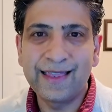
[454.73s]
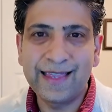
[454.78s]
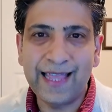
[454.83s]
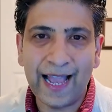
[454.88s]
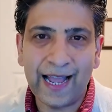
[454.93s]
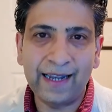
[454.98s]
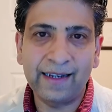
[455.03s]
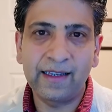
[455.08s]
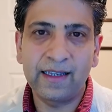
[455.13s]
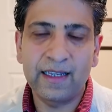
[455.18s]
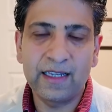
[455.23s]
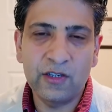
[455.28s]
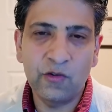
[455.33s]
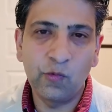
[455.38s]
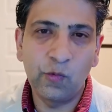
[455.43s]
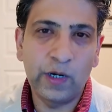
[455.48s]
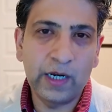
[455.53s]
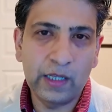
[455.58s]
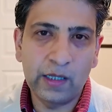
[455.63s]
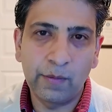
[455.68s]
That is
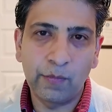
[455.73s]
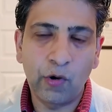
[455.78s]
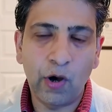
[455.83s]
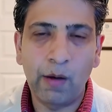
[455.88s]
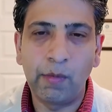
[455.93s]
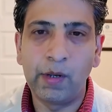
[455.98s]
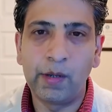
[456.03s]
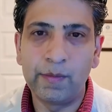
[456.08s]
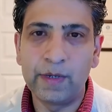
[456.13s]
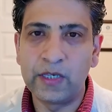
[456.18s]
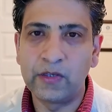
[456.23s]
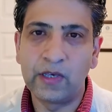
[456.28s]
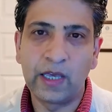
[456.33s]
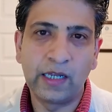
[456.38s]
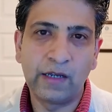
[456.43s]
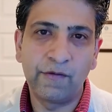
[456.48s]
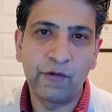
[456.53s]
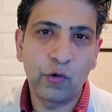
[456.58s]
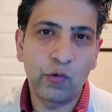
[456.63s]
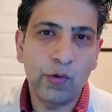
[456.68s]
where the problem is.
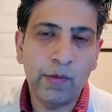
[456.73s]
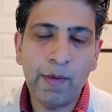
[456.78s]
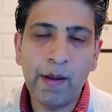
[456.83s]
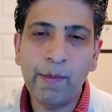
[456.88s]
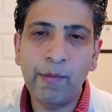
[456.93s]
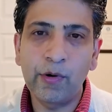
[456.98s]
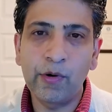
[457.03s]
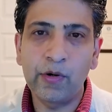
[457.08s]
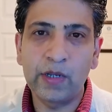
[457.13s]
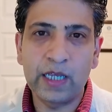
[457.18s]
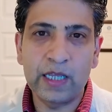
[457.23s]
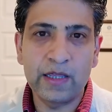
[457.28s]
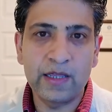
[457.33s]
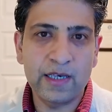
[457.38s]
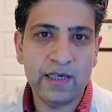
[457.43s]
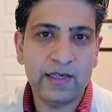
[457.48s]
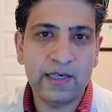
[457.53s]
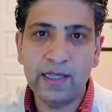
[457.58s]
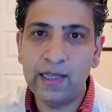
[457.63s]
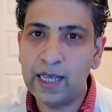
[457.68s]
And if you remember in
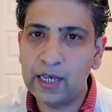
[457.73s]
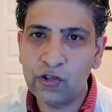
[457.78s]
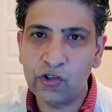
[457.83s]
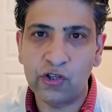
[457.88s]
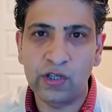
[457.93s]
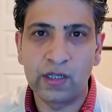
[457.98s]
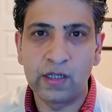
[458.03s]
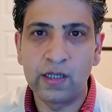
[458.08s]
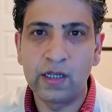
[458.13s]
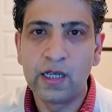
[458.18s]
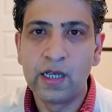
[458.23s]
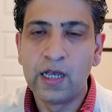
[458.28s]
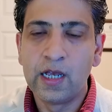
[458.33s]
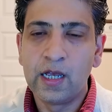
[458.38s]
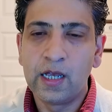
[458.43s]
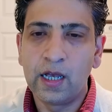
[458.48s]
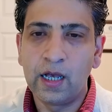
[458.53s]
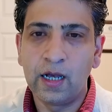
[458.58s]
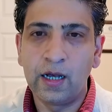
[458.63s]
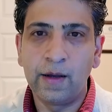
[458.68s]
this election,
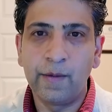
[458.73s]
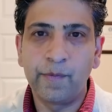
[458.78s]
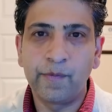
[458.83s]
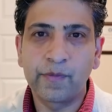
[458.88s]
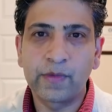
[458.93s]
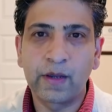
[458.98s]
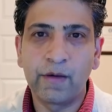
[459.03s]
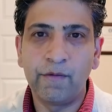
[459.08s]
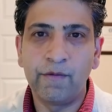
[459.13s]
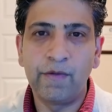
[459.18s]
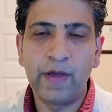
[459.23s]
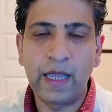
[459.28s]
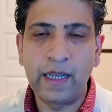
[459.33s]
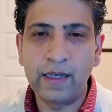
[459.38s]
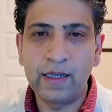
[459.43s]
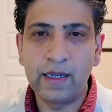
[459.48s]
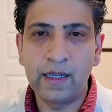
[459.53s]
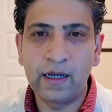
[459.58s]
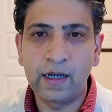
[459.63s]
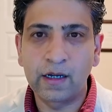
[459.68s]

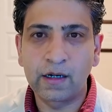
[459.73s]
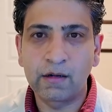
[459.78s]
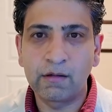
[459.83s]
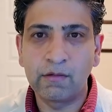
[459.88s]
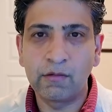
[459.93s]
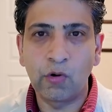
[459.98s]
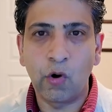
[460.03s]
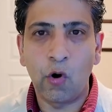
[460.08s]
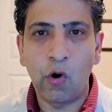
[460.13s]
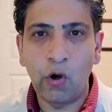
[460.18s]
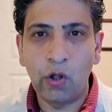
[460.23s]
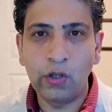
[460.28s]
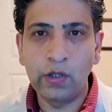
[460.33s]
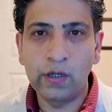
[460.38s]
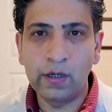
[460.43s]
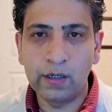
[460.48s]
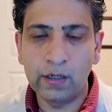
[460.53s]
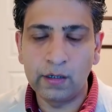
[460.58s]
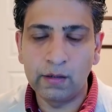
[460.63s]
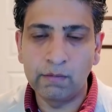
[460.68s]
when all
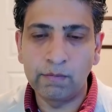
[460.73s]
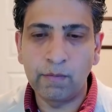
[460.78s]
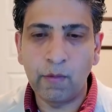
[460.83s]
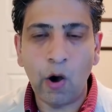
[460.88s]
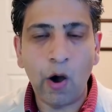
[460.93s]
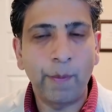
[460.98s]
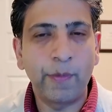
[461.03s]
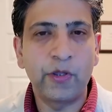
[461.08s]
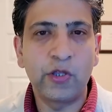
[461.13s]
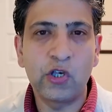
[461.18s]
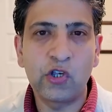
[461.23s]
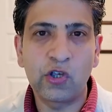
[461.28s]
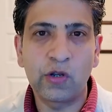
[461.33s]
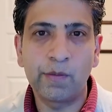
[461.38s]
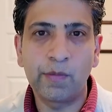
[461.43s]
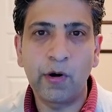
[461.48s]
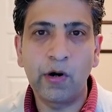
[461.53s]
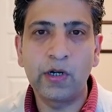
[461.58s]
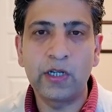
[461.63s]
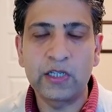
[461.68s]
the
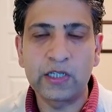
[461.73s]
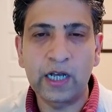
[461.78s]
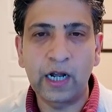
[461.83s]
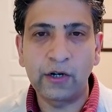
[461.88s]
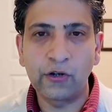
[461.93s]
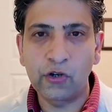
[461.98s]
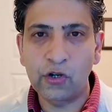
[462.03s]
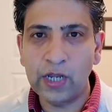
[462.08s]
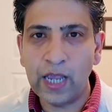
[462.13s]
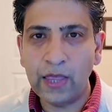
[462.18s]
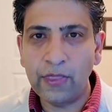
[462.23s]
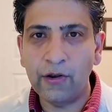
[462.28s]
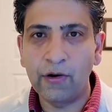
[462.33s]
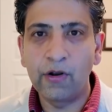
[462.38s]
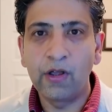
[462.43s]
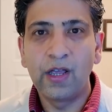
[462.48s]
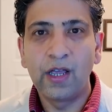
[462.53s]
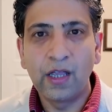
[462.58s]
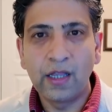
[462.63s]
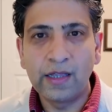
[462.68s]
opposition parties got
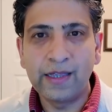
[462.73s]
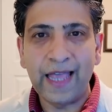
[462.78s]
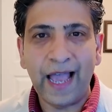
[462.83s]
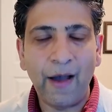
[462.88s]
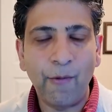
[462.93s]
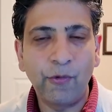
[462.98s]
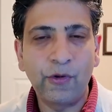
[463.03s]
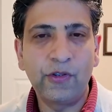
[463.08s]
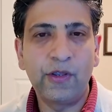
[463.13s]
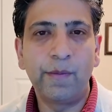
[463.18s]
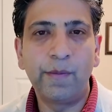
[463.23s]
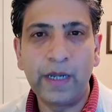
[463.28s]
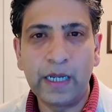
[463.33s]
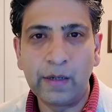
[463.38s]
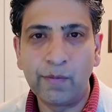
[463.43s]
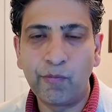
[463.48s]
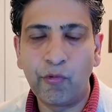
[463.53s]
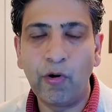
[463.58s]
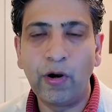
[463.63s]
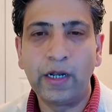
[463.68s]
together, that was the
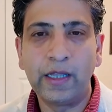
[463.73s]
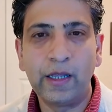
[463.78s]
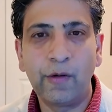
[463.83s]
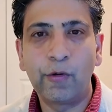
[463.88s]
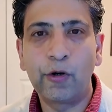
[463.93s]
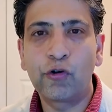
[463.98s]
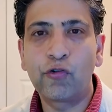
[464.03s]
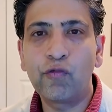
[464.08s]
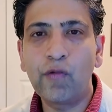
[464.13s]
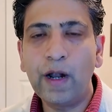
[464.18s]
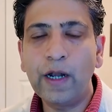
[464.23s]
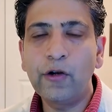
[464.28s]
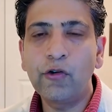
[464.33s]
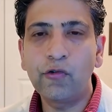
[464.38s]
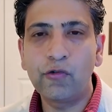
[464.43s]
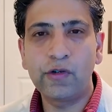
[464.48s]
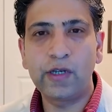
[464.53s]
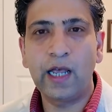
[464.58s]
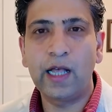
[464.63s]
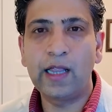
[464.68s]
main point. They were trying
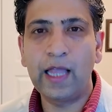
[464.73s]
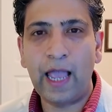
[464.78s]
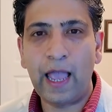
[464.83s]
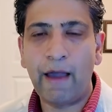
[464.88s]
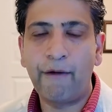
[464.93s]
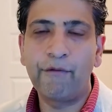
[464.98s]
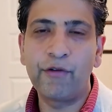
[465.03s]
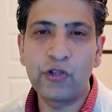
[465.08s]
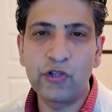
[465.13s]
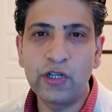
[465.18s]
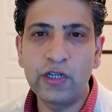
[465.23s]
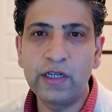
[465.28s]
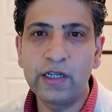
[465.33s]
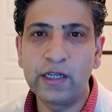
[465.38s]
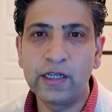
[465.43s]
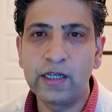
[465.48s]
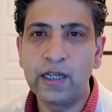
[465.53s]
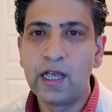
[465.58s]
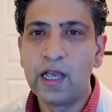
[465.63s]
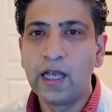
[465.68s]
to tell average
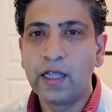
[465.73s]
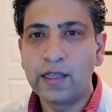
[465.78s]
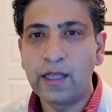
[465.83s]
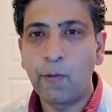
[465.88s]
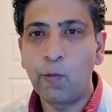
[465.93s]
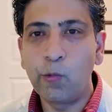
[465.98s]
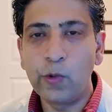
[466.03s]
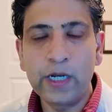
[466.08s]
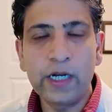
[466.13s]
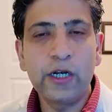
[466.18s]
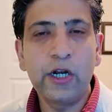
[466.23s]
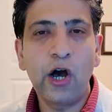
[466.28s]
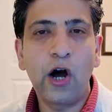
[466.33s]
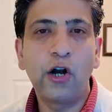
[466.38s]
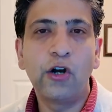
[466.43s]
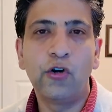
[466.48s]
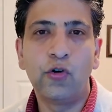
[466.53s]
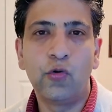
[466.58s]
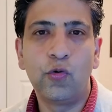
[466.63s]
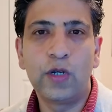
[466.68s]
Indian that we're
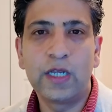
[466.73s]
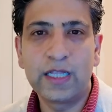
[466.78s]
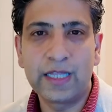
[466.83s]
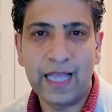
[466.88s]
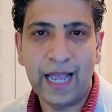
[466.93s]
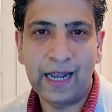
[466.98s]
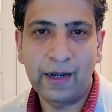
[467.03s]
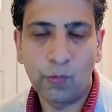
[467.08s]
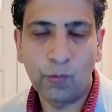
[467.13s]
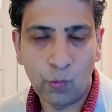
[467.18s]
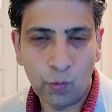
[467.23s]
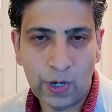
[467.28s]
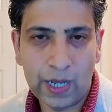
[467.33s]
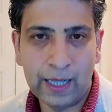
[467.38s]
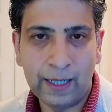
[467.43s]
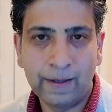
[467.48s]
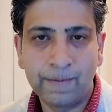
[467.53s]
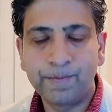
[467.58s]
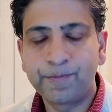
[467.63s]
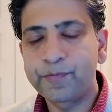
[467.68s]
not doing that
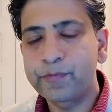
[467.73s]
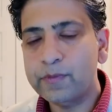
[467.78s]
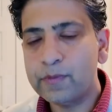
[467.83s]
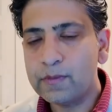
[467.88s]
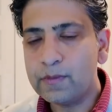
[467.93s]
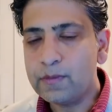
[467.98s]
well.